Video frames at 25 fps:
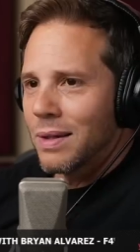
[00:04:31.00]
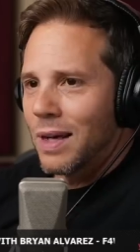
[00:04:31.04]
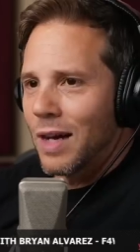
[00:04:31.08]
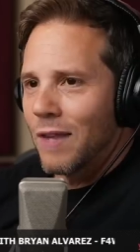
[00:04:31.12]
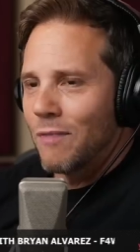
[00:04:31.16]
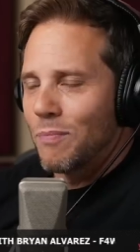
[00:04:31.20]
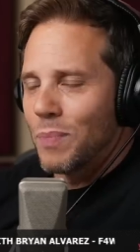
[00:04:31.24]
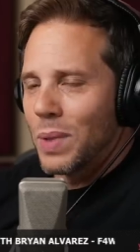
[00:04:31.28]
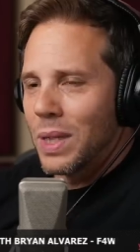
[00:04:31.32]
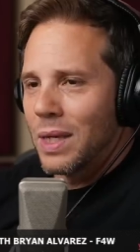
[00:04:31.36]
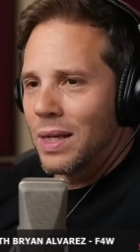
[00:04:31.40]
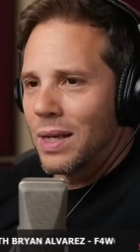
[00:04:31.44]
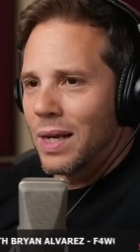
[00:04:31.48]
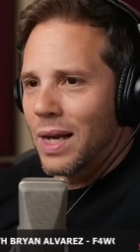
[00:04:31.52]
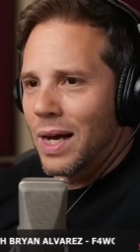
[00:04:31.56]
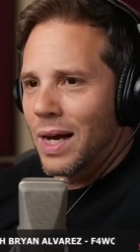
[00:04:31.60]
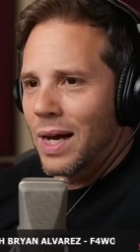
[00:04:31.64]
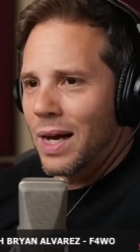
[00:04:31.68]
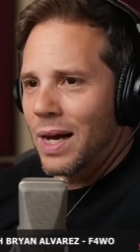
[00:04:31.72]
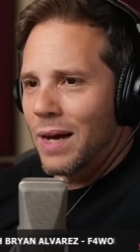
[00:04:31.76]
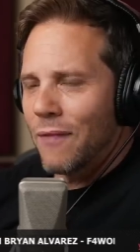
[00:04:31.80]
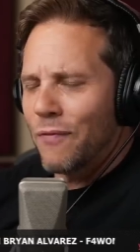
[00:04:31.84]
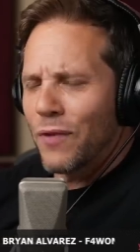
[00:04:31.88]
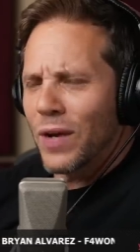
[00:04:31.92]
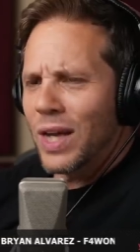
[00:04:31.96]
I've been,
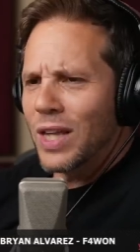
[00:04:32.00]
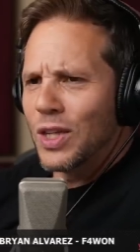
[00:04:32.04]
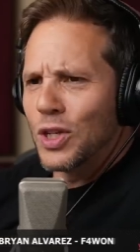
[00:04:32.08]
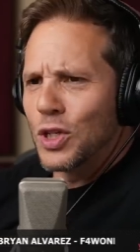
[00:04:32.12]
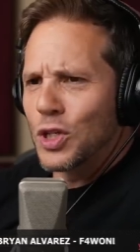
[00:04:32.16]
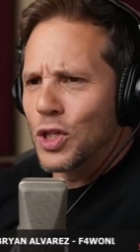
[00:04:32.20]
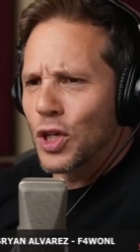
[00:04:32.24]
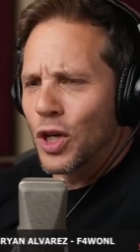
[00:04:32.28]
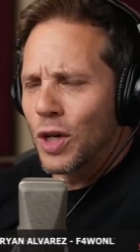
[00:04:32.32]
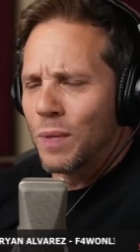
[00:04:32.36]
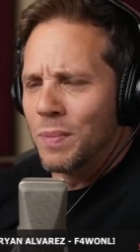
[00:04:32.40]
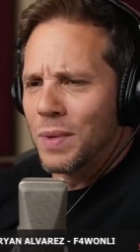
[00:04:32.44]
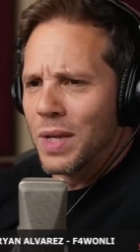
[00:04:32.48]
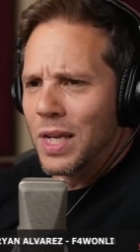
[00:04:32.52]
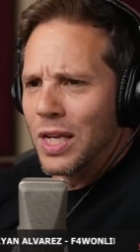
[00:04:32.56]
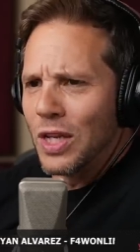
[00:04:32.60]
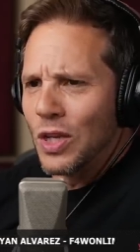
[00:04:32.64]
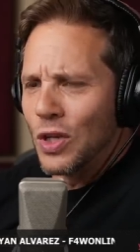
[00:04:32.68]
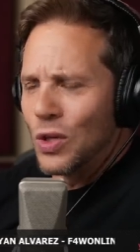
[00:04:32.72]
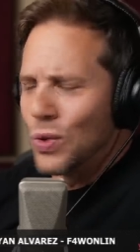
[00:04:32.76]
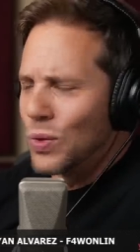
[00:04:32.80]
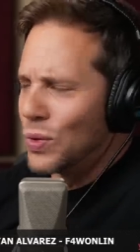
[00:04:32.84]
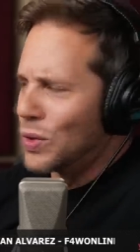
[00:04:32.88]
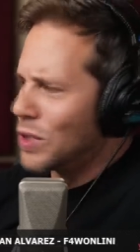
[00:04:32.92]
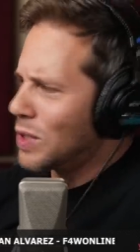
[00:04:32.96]
uh, forget the term that he
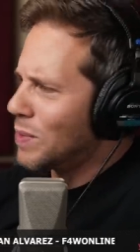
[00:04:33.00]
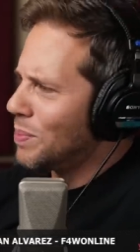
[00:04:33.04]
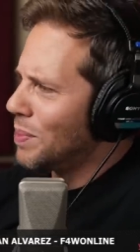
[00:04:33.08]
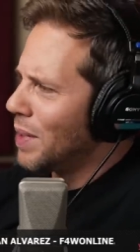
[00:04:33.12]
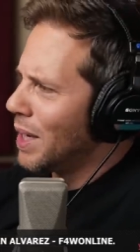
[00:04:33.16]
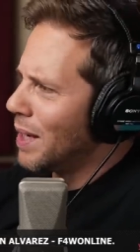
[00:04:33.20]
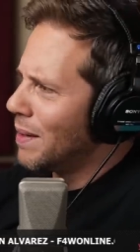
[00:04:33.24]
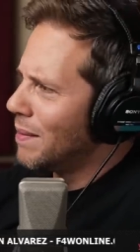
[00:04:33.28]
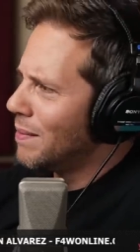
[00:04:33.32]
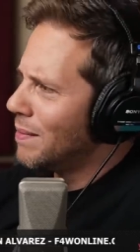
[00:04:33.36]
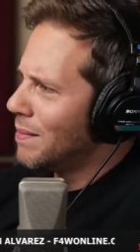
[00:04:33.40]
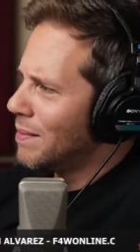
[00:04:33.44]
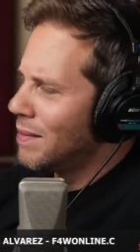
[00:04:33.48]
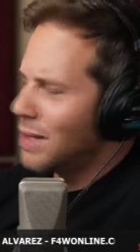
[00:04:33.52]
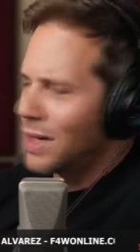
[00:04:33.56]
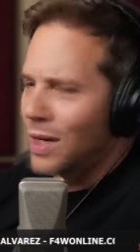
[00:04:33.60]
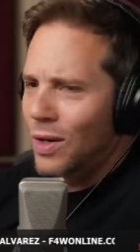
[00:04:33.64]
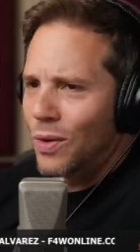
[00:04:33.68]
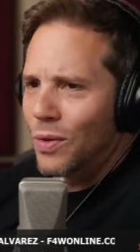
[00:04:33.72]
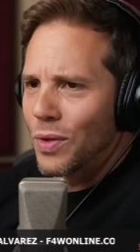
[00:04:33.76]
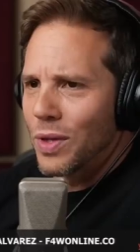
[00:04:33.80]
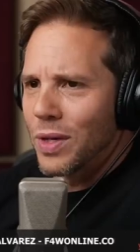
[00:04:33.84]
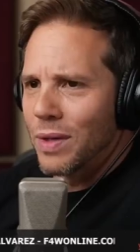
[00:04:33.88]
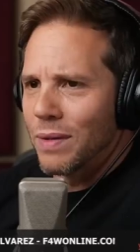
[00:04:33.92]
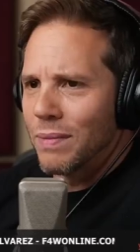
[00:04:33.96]
used, but, you
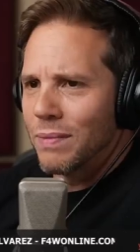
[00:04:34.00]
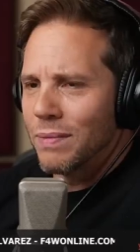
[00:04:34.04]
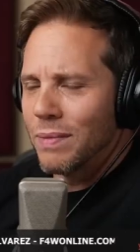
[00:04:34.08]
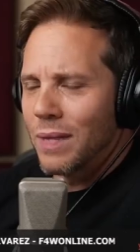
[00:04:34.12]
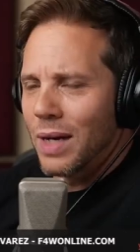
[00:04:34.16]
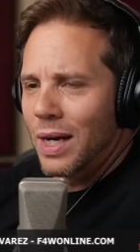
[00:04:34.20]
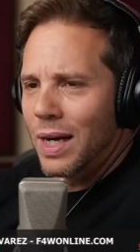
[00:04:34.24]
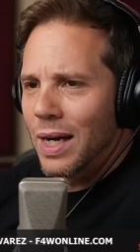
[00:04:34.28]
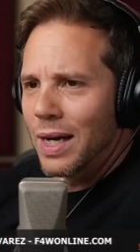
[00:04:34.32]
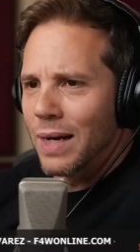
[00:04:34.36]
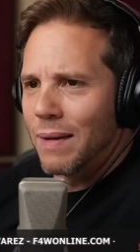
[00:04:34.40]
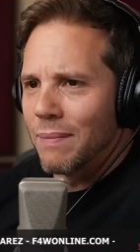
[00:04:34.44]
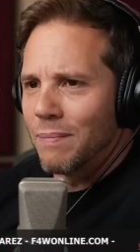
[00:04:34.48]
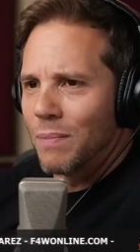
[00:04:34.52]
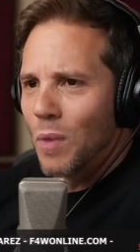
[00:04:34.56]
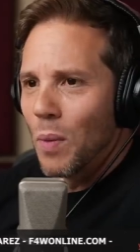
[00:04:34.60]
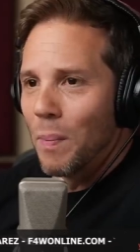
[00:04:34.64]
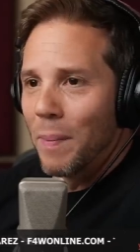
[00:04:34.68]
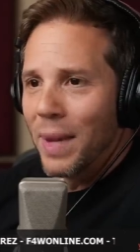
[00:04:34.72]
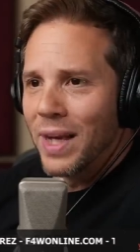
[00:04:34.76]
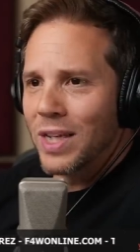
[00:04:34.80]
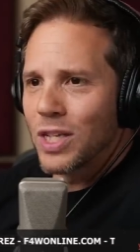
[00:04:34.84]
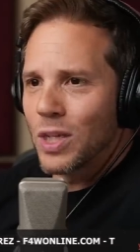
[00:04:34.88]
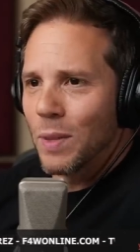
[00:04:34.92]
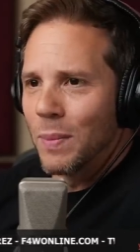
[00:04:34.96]
know, the uh,
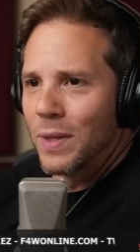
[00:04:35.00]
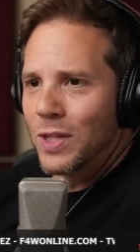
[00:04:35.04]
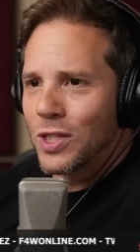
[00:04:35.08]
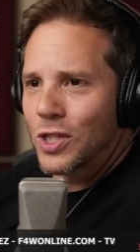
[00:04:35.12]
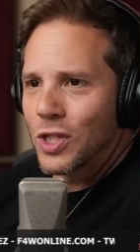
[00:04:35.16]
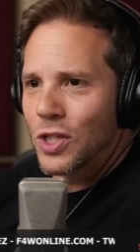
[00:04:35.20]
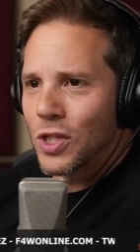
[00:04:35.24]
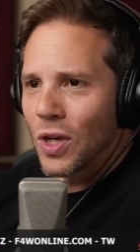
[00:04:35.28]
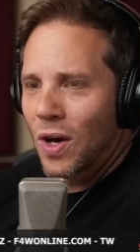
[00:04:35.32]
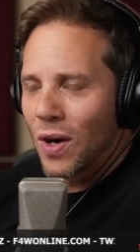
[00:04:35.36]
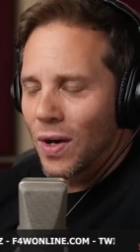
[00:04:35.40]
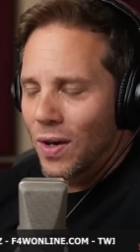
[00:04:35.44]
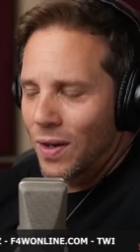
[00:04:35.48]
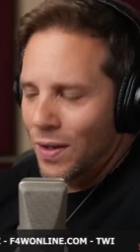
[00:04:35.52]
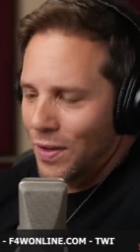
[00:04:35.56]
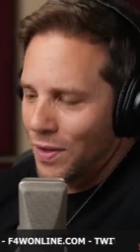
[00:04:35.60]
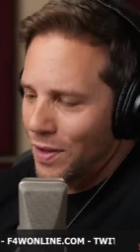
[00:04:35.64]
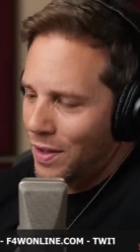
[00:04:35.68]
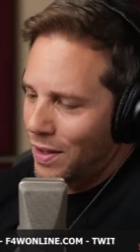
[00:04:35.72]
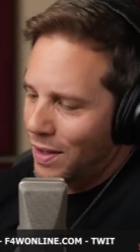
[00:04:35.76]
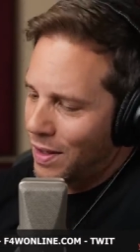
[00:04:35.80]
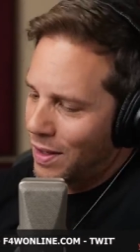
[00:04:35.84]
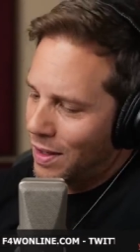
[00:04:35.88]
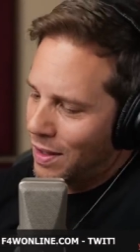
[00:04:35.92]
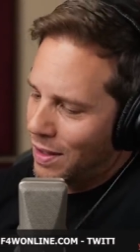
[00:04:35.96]
momentum is
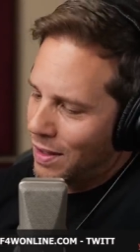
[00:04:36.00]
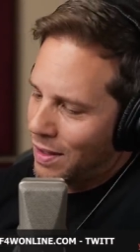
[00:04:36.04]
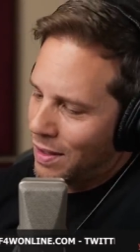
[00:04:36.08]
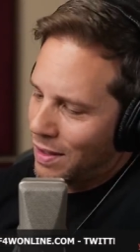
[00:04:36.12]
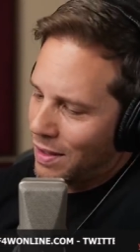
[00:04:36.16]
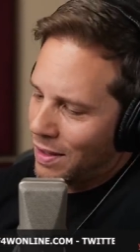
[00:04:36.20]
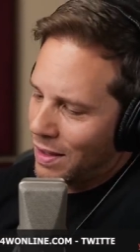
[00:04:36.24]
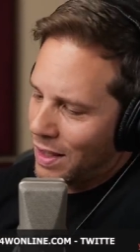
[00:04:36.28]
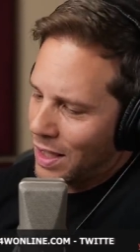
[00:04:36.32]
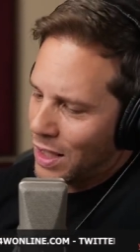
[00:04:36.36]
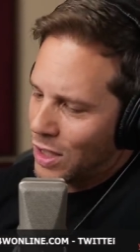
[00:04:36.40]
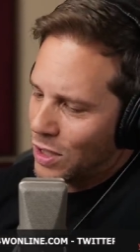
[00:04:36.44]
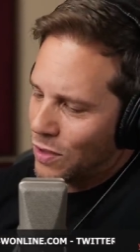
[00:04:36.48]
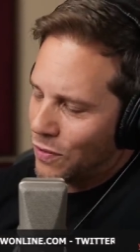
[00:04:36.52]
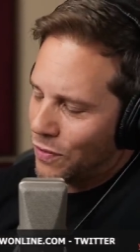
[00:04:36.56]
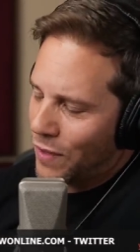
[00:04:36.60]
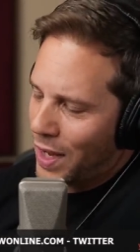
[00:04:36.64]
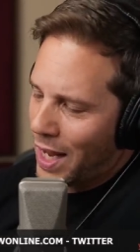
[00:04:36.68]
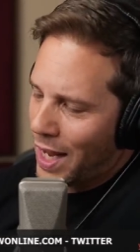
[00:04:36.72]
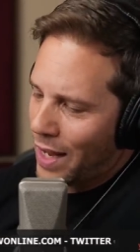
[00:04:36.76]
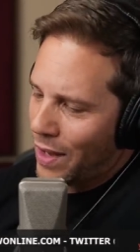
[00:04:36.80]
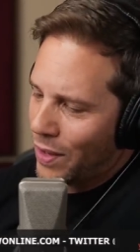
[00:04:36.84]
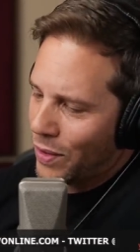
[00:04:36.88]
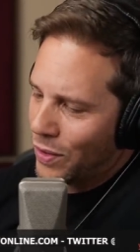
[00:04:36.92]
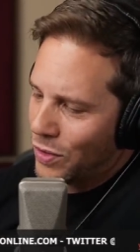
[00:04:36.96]
stalled. He has
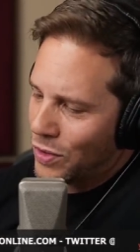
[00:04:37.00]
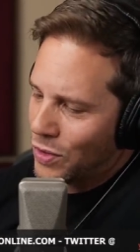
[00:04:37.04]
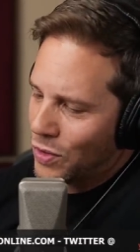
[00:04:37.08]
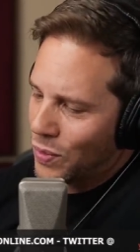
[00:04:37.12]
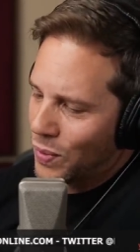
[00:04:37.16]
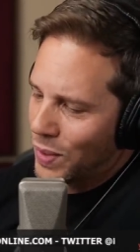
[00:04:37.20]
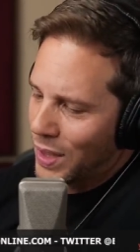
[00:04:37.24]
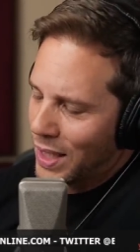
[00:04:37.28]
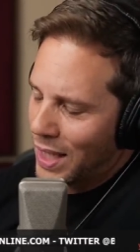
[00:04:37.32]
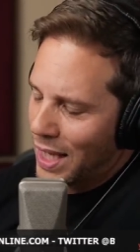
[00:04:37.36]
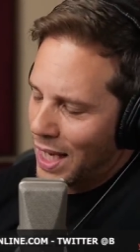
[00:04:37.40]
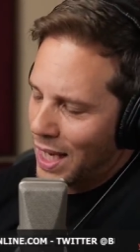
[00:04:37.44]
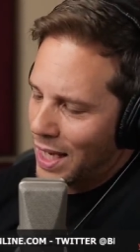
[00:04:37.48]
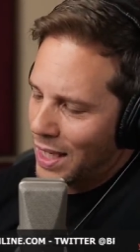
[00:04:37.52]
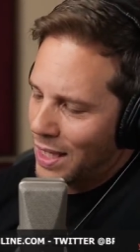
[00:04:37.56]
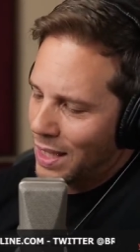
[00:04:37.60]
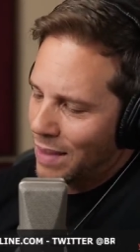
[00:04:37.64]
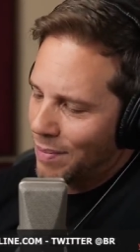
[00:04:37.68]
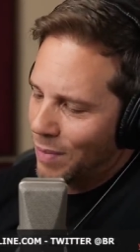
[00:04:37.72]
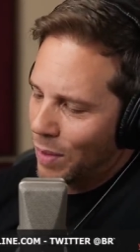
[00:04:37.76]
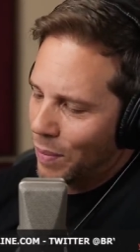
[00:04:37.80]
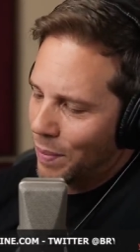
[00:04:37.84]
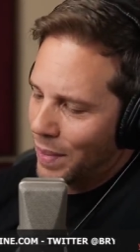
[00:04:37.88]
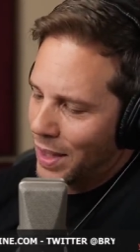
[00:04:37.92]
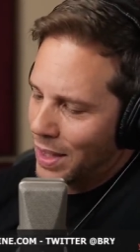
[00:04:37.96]
vowed to regain
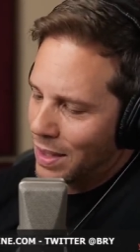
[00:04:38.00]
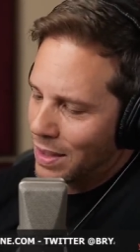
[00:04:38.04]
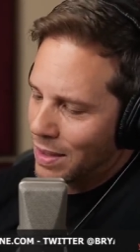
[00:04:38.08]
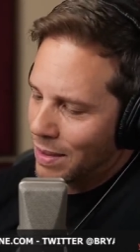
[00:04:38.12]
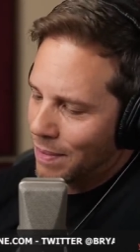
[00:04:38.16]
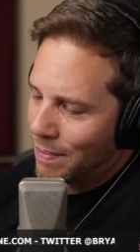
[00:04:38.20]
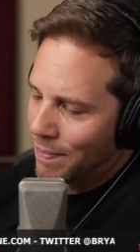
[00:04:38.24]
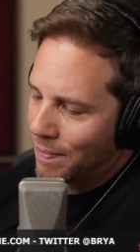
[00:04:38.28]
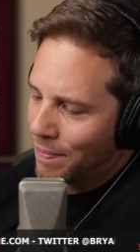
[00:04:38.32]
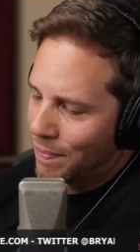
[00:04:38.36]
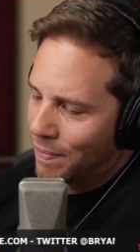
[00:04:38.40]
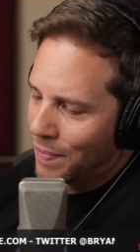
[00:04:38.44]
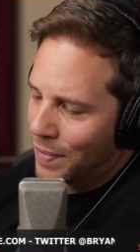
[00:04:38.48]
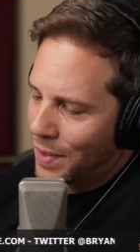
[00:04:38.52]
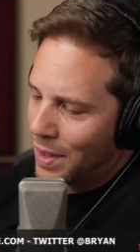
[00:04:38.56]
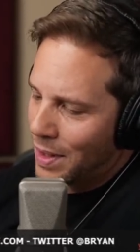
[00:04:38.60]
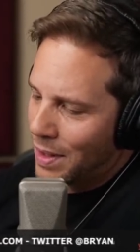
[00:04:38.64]
the momentum.